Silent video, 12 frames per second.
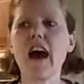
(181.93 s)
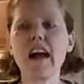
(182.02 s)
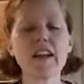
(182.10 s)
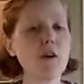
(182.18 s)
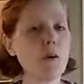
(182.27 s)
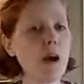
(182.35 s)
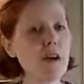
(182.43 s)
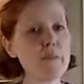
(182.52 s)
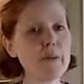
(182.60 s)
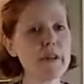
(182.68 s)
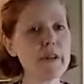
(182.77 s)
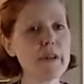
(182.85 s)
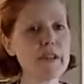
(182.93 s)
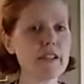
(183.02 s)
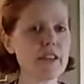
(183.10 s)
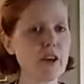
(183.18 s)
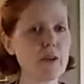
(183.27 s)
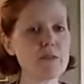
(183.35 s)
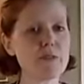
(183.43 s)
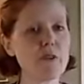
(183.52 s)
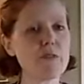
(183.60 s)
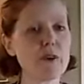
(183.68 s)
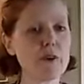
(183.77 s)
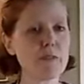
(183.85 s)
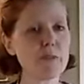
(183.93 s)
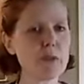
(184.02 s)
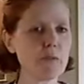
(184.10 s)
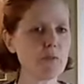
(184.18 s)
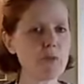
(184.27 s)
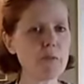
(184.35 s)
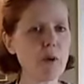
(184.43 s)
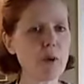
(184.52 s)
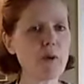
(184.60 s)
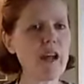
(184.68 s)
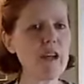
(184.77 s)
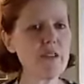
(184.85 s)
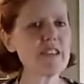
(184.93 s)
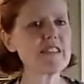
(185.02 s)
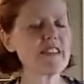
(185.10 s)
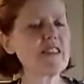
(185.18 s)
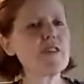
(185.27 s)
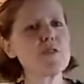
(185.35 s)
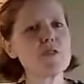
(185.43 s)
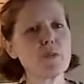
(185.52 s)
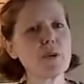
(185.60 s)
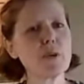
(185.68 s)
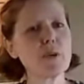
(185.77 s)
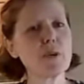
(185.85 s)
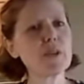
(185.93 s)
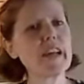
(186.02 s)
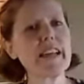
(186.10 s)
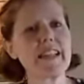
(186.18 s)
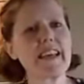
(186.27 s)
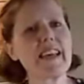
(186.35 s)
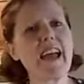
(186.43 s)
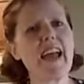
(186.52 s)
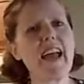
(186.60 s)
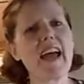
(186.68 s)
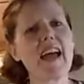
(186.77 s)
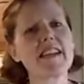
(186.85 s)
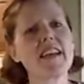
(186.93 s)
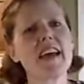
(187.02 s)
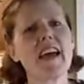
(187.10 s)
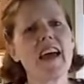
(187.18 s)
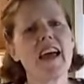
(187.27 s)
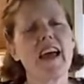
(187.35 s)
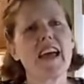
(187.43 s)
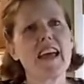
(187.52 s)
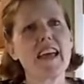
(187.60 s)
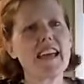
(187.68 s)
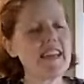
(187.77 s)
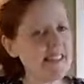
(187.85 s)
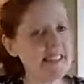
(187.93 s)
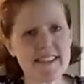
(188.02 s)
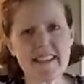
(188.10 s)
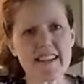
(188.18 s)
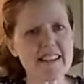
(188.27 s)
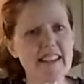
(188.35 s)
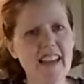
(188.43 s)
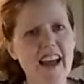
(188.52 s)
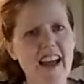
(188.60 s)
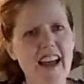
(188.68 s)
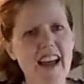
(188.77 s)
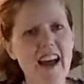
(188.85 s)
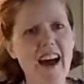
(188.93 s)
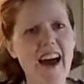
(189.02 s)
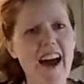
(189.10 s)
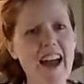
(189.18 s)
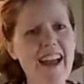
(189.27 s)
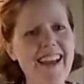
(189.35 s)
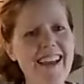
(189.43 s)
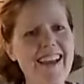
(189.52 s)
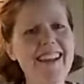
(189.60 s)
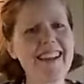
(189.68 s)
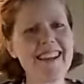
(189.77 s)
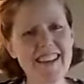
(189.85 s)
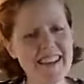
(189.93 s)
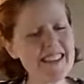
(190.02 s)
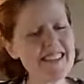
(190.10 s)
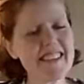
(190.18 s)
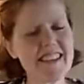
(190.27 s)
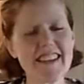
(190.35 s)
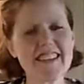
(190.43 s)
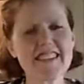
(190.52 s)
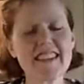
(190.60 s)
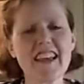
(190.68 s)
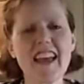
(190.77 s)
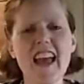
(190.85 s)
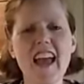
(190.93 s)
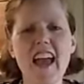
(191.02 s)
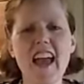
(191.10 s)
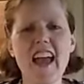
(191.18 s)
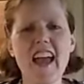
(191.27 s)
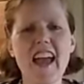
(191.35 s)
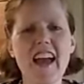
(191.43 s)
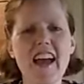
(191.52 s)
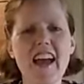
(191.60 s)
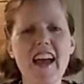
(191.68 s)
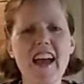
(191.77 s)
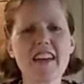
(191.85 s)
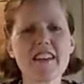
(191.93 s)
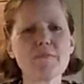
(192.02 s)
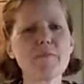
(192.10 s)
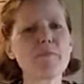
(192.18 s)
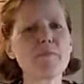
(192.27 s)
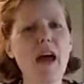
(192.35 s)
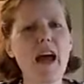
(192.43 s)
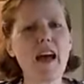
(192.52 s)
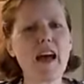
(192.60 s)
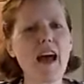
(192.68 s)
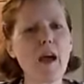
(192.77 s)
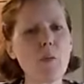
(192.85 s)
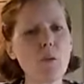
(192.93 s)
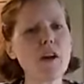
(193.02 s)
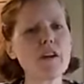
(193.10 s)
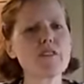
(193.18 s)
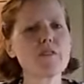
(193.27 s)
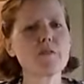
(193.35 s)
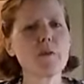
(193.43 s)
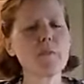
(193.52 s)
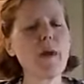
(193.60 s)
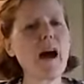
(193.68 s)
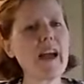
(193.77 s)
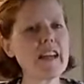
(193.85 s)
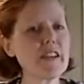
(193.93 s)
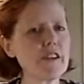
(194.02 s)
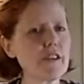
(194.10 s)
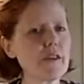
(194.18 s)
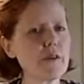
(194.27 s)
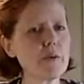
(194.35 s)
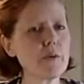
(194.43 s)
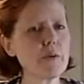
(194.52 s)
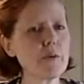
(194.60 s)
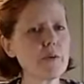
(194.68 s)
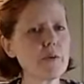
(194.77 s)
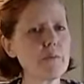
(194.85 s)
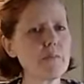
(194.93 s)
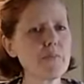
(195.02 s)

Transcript: I know I've been, struggling with a few more cravings than usual lately, and it isn't easy. It isn't easy. And I want to remind you